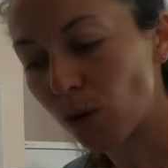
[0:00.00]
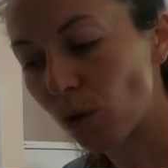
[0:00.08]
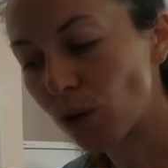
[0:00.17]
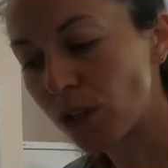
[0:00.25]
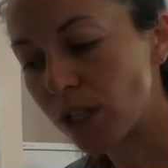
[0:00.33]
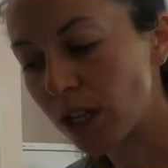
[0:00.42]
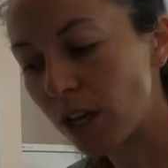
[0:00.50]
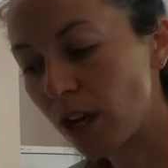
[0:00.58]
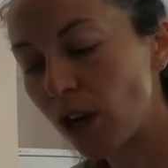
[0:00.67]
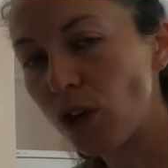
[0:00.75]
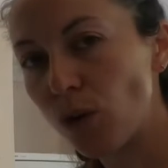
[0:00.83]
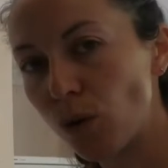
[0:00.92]
course,
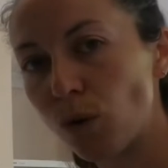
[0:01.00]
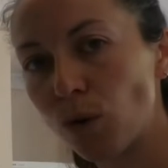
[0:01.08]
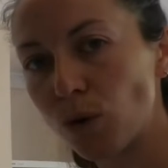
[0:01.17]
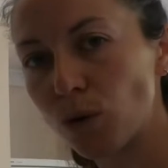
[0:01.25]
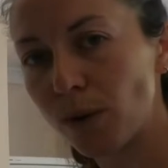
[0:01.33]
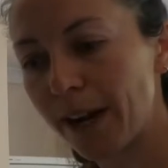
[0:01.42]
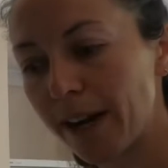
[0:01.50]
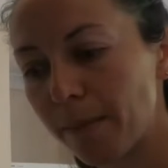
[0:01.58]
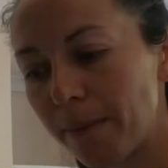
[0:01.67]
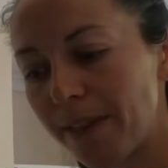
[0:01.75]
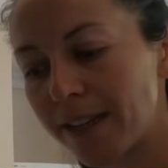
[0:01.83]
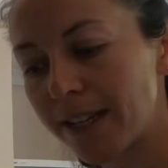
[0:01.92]
your course will end
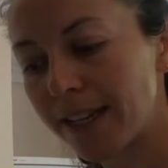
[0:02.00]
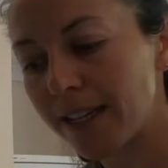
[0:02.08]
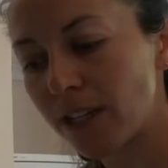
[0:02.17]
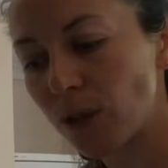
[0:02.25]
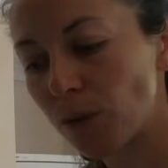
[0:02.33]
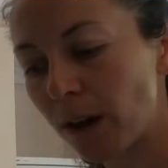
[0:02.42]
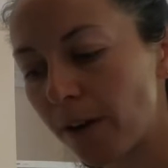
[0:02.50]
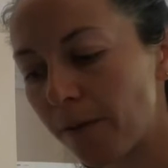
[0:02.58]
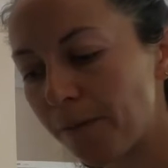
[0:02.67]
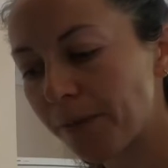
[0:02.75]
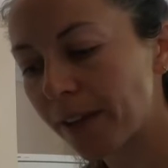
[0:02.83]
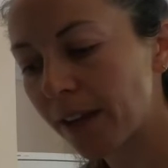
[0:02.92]
up in this list as well.
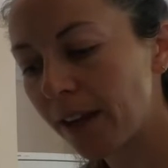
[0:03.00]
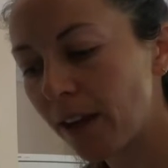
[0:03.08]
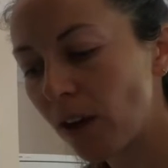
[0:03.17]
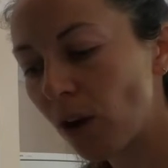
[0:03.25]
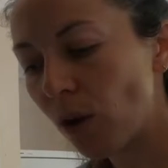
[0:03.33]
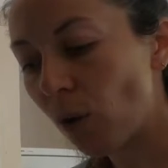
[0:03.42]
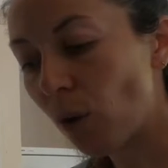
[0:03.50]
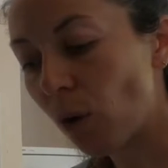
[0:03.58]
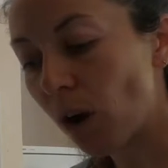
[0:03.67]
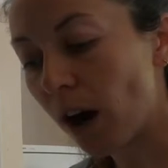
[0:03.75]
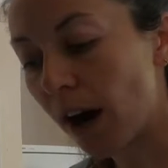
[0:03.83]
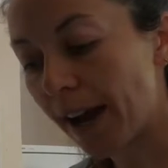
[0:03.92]

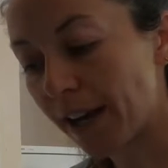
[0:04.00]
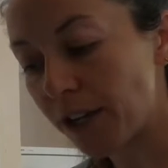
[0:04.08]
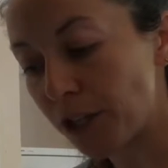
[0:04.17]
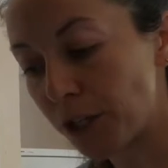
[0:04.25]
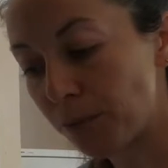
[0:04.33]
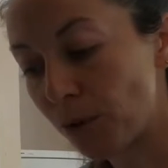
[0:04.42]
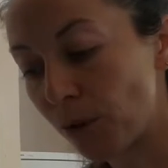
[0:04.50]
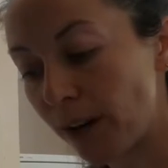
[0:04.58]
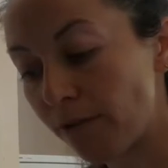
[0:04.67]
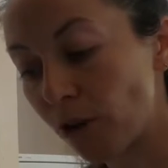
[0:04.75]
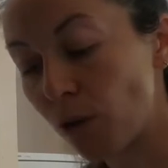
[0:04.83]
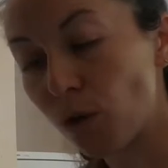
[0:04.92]
Or I can just purely
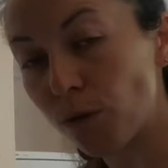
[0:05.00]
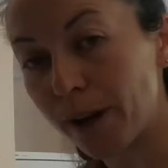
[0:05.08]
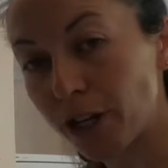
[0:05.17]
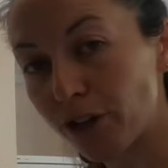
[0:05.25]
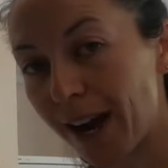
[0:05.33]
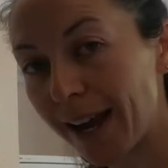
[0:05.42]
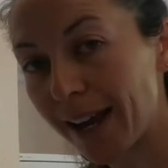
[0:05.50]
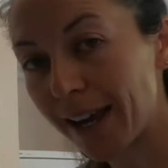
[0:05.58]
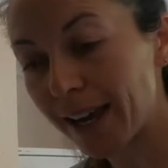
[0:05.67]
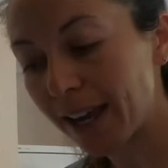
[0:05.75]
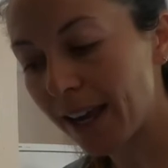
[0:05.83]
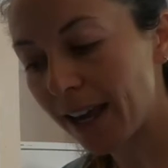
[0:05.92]
record my track
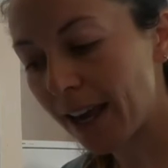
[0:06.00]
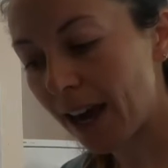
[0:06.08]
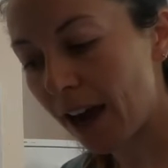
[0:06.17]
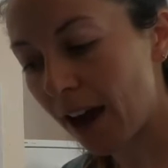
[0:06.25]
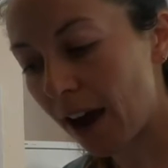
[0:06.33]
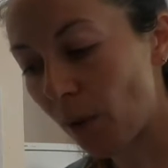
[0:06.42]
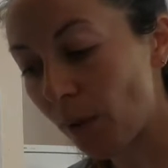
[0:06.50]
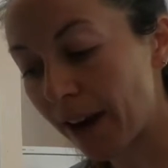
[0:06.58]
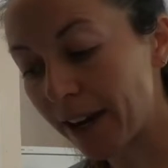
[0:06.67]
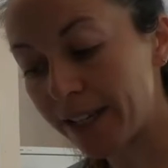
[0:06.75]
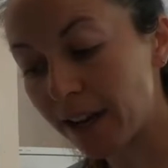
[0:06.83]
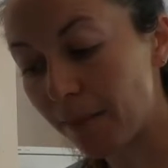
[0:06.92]
when
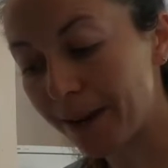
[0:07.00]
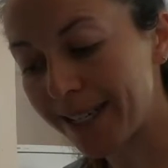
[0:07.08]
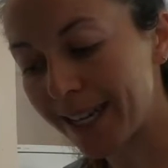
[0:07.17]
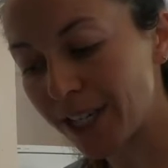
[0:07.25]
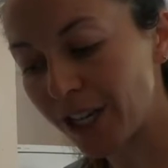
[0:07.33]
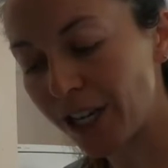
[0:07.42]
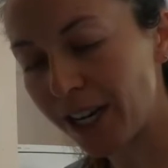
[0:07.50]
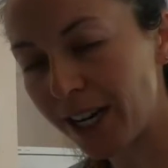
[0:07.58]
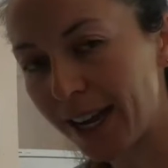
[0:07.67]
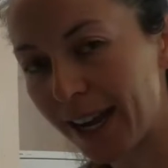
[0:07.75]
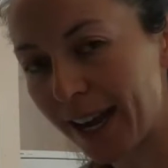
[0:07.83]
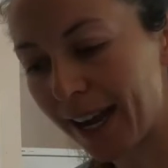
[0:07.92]
I start my session,
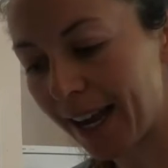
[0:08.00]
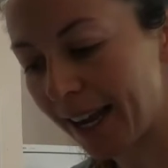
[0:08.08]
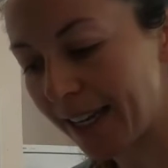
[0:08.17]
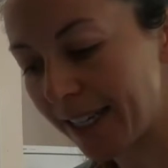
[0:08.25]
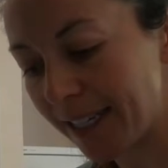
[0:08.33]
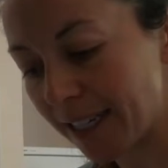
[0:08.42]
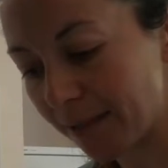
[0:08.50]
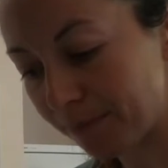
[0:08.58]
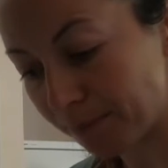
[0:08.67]
and